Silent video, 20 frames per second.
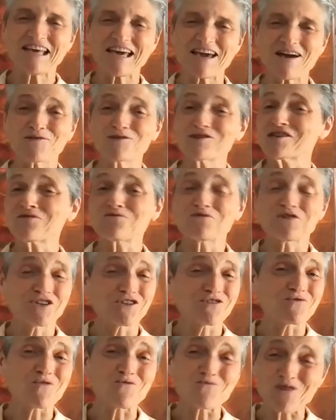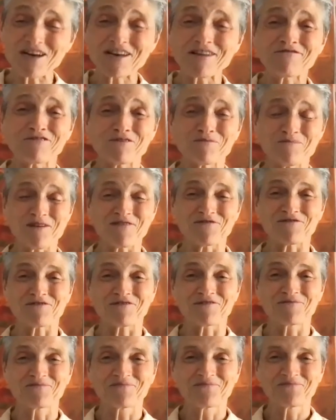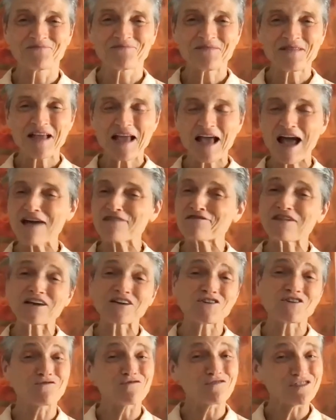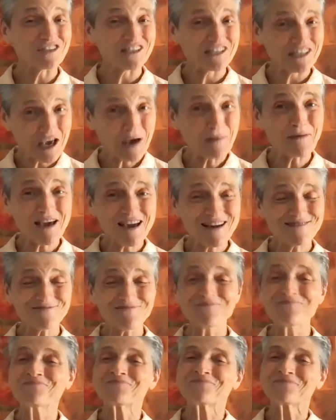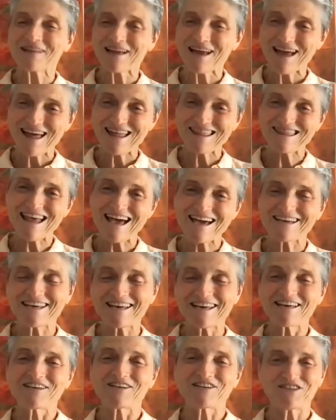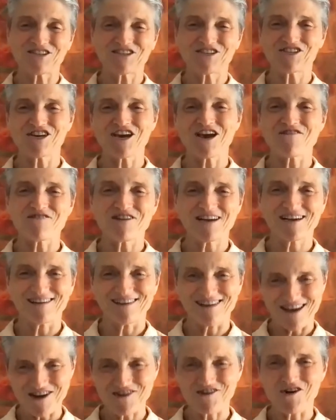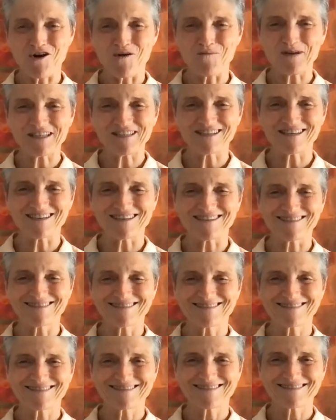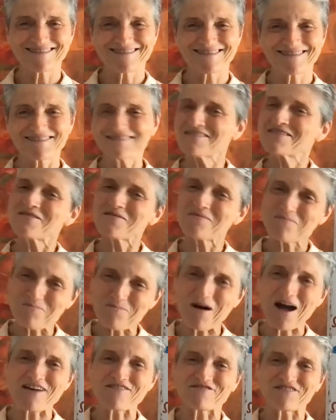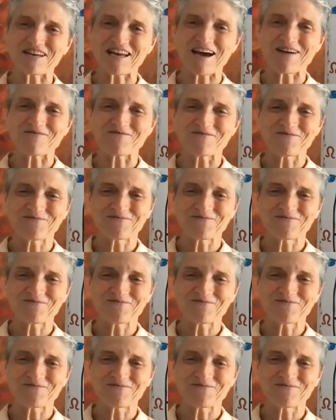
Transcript: Leos. I wish you a wonderful month. I thank you for subbing, liking, sharing, and commenting. Bye for now.